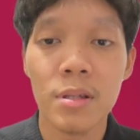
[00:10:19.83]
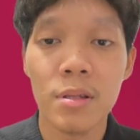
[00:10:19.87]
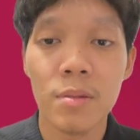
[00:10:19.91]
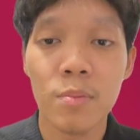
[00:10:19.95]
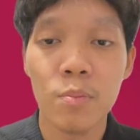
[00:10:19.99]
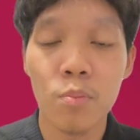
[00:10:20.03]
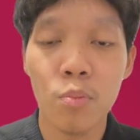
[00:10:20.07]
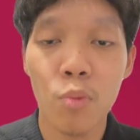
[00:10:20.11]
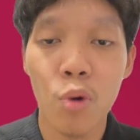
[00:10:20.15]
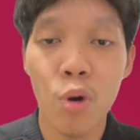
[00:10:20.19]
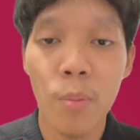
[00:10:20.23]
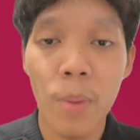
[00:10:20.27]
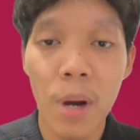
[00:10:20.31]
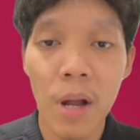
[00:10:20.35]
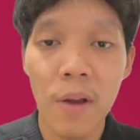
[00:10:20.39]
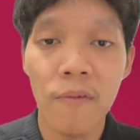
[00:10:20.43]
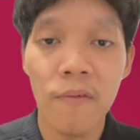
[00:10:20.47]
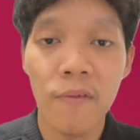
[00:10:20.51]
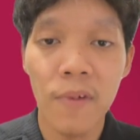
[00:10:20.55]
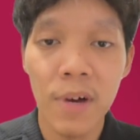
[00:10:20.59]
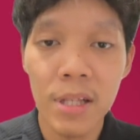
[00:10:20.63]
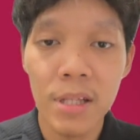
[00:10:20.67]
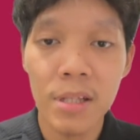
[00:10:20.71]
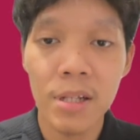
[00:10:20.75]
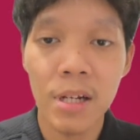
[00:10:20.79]
mobile
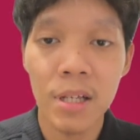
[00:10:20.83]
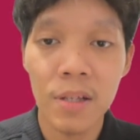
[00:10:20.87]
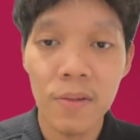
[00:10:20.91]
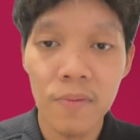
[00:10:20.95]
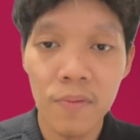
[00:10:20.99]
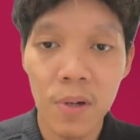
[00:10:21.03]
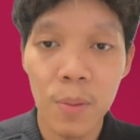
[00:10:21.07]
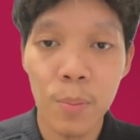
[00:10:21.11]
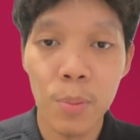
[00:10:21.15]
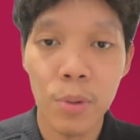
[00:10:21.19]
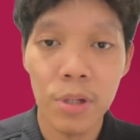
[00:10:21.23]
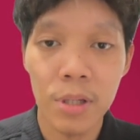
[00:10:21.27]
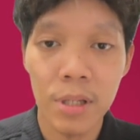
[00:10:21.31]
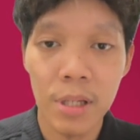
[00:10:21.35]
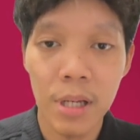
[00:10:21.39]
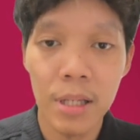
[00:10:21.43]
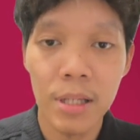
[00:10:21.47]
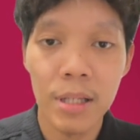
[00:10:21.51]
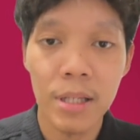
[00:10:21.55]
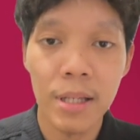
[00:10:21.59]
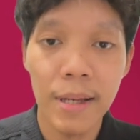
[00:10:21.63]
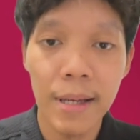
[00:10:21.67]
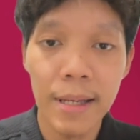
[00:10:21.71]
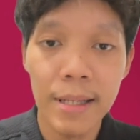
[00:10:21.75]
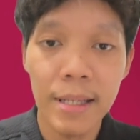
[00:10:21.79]
fund transfer
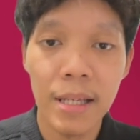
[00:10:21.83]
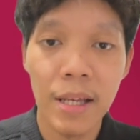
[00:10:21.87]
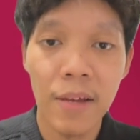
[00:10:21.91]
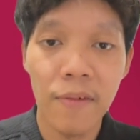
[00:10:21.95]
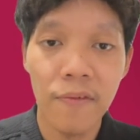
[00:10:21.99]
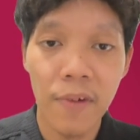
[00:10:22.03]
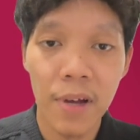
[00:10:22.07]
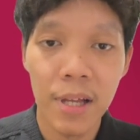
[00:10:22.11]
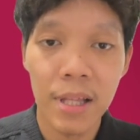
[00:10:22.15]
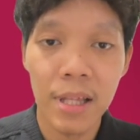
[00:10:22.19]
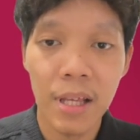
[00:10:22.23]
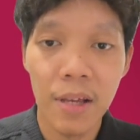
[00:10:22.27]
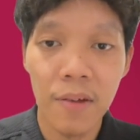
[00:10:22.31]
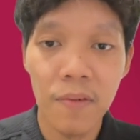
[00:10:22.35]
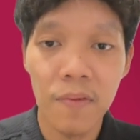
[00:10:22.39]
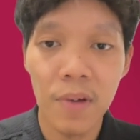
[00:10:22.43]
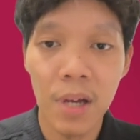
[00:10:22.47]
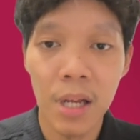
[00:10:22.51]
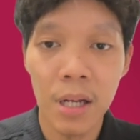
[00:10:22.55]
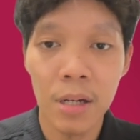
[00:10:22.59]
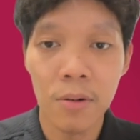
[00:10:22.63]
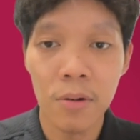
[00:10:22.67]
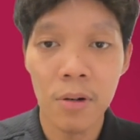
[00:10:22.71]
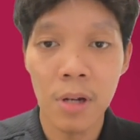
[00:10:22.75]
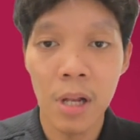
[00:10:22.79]
process is effective
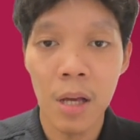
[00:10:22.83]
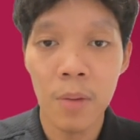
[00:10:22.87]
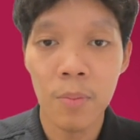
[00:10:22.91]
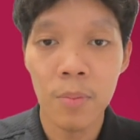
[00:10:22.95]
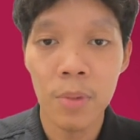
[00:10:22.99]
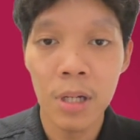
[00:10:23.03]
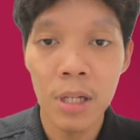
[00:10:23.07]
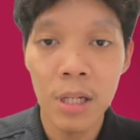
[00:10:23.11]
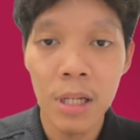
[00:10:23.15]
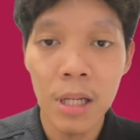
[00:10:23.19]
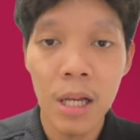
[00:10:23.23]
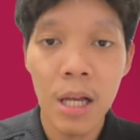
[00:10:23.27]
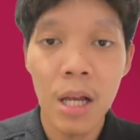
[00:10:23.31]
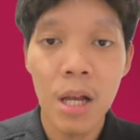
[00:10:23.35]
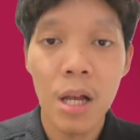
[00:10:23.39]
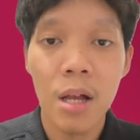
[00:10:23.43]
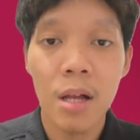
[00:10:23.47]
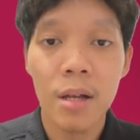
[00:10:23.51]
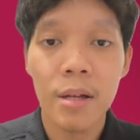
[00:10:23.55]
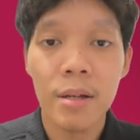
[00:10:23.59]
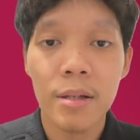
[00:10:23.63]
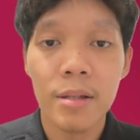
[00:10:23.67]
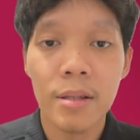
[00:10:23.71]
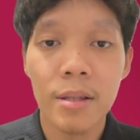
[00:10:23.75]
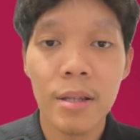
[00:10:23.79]
and reliable,
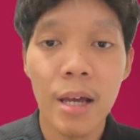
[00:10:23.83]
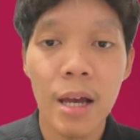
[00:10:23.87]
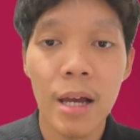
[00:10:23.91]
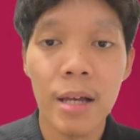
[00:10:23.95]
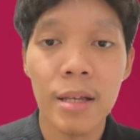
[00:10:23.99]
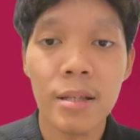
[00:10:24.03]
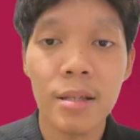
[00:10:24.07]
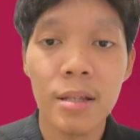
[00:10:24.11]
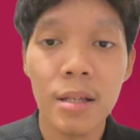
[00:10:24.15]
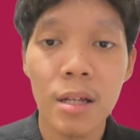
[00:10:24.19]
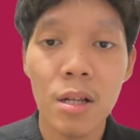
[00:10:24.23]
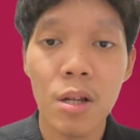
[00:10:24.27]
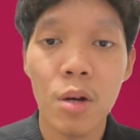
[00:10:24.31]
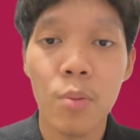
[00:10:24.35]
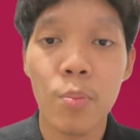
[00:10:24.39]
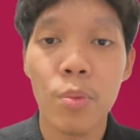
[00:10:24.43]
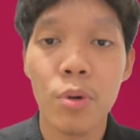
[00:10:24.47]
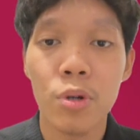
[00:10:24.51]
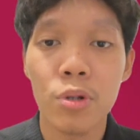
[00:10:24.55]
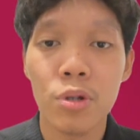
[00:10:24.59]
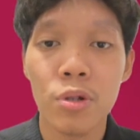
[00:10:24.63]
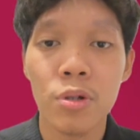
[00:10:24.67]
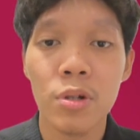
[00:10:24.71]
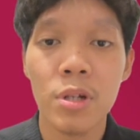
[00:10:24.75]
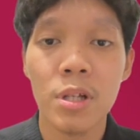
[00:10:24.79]
there are still
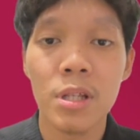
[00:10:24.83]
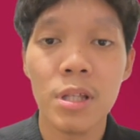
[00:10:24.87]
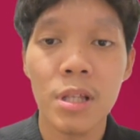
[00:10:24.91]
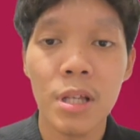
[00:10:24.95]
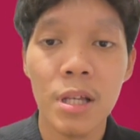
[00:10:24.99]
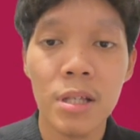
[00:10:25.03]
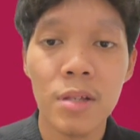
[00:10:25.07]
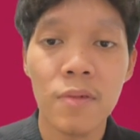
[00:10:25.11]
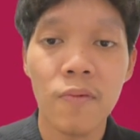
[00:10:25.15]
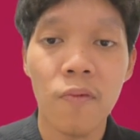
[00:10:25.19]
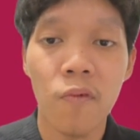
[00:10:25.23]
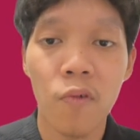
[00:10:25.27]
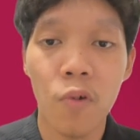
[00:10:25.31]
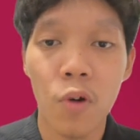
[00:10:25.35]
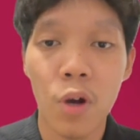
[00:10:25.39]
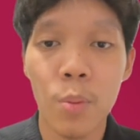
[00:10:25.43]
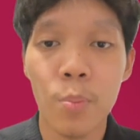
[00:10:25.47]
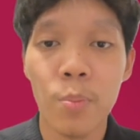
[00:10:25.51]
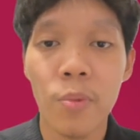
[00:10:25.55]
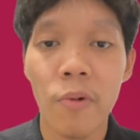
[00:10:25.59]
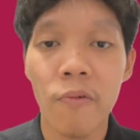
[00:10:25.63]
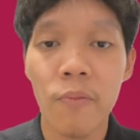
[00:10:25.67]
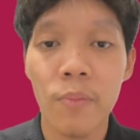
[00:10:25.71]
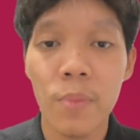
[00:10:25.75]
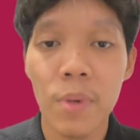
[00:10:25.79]
opportunities for
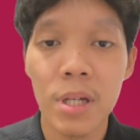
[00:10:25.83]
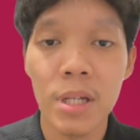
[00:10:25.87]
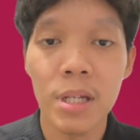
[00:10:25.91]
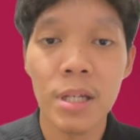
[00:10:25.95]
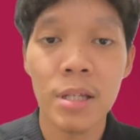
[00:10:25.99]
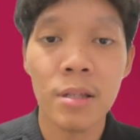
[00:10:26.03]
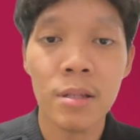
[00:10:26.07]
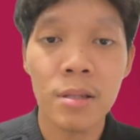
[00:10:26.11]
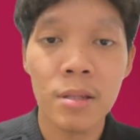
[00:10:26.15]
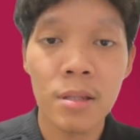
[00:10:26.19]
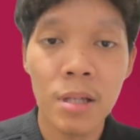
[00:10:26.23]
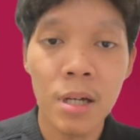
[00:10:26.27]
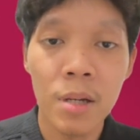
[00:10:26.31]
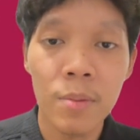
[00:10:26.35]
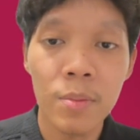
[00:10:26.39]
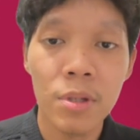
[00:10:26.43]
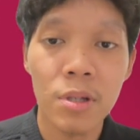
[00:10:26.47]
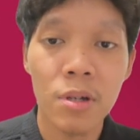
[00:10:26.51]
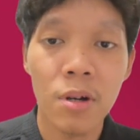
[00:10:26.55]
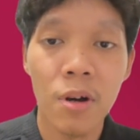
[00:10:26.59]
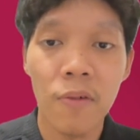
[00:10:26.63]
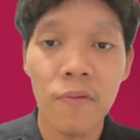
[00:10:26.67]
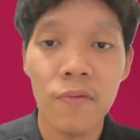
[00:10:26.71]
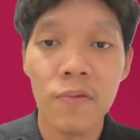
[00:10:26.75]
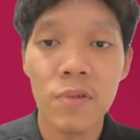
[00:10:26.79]
improvement in terms
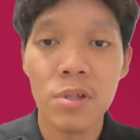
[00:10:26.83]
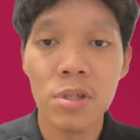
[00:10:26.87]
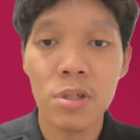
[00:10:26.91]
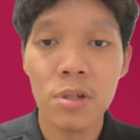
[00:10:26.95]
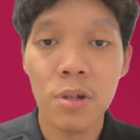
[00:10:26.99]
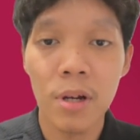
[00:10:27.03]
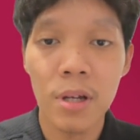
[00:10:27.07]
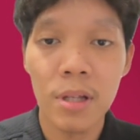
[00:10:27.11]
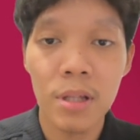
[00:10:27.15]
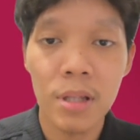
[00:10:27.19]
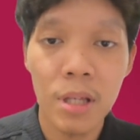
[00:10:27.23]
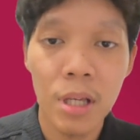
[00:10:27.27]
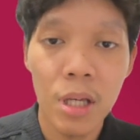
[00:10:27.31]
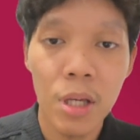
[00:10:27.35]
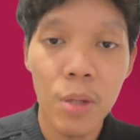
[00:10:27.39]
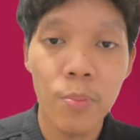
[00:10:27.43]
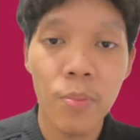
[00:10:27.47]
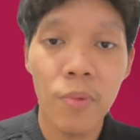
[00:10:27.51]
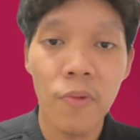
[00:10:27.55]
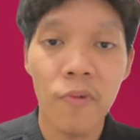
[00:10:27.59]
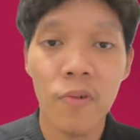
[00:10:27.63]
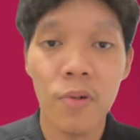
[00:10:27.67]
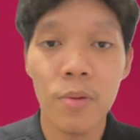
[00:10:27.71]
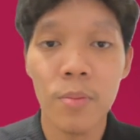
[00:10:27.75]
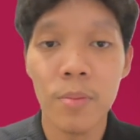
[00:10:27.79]
of security,
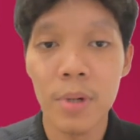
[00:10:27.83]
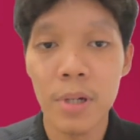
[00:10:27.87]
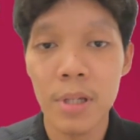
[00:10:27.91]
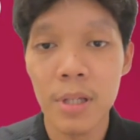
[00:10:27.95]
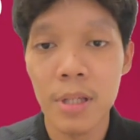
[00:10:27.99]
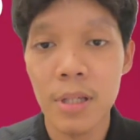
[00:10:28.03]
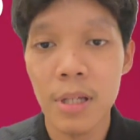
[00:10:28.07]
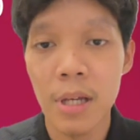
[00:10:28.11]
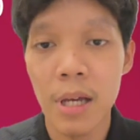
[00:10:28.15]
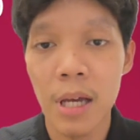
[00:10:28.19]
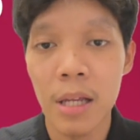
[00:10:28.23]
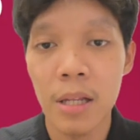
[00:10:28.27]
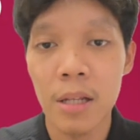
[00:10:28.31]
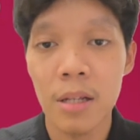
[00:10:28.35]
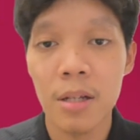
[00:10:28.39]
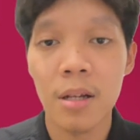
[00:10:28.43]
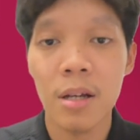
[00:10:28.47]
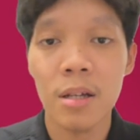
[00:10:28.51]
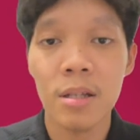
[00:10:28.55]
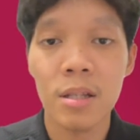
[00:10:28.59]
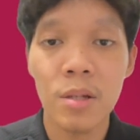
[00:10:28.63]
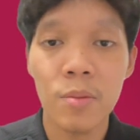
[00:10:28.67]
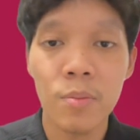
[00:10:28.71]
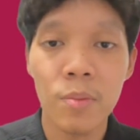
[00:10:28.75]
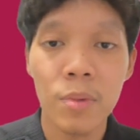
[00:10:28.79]
performance, and
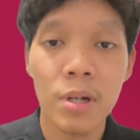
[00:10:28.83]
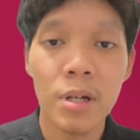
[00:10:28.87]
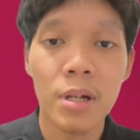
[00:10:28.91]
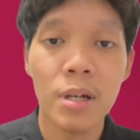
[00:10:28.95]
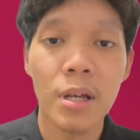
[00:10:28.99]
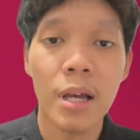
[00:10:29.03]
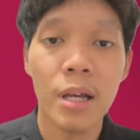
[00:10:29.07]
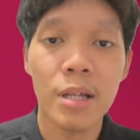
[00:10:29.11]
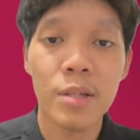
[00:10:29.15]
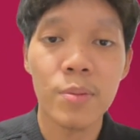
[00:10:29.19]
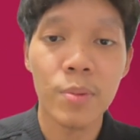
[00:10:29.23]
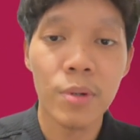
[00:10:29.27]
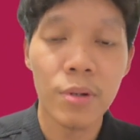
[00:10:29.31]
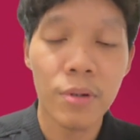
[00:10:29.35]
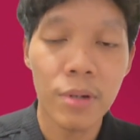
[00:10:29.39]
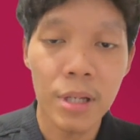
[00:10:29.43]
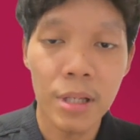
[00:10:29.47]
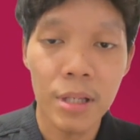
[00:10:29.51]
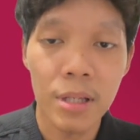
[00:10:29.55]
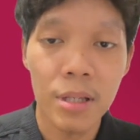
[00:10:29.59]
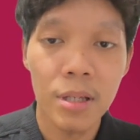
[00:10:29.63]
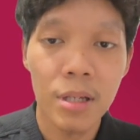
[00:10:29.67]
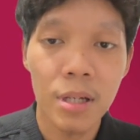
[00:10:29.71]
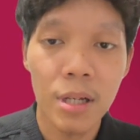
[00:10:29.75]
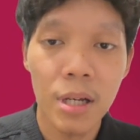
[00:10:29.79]
customer experience.